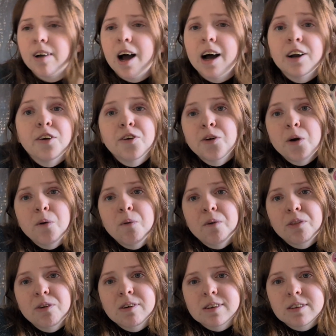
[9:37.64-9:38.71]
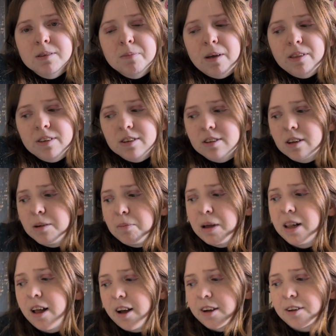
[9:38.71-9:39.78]
I don't know what the rest of the month is gonna be
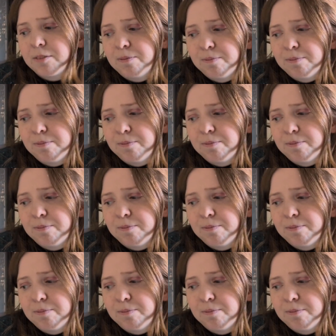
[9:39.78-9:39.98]
like.